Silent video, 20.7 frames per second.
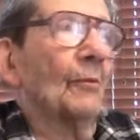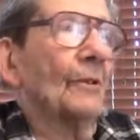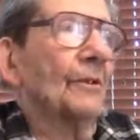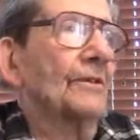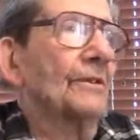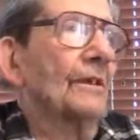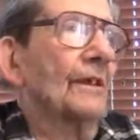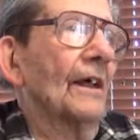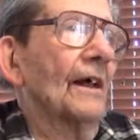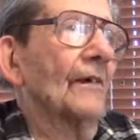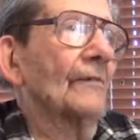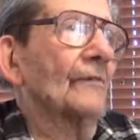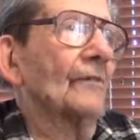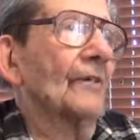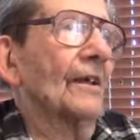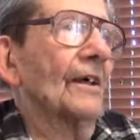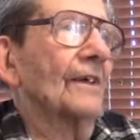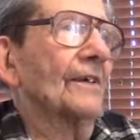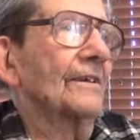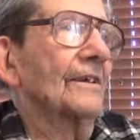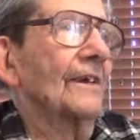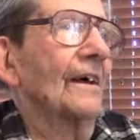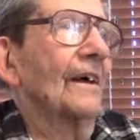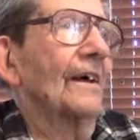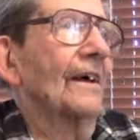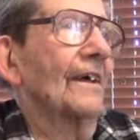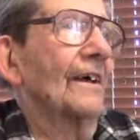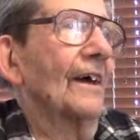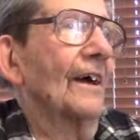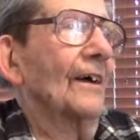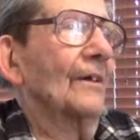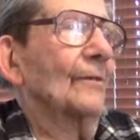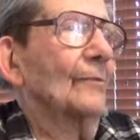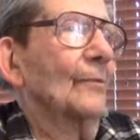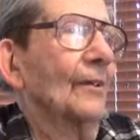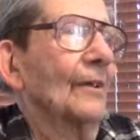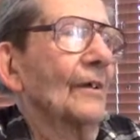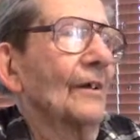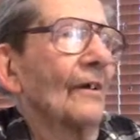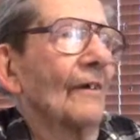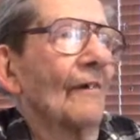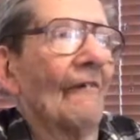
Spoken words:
but then after that, actually.